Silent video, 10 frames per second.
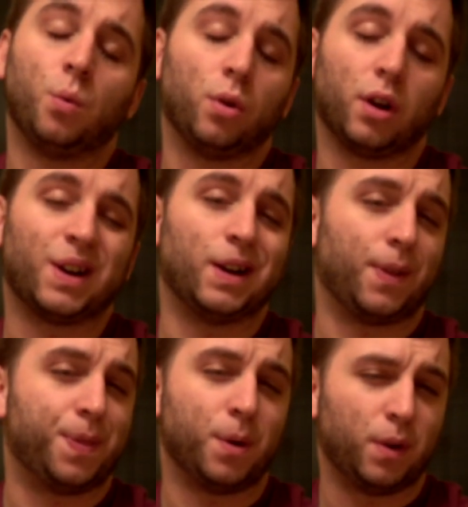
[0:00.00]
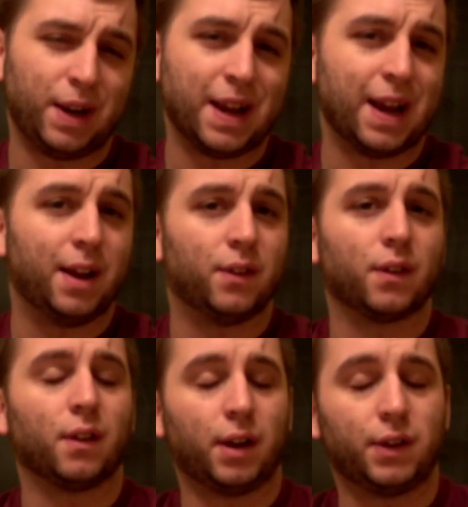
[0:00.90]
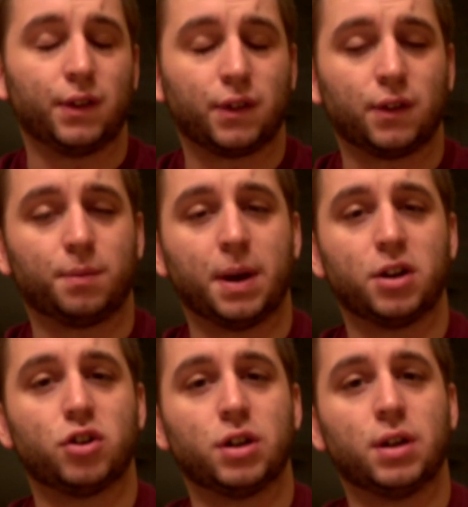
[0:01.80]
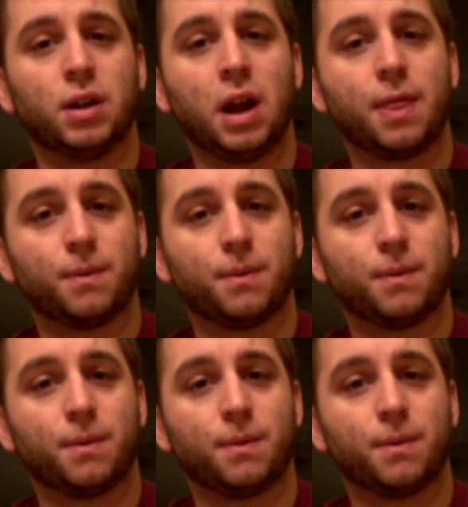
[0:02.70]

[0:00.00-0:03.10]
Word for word: we're looking at 30 days license suspension,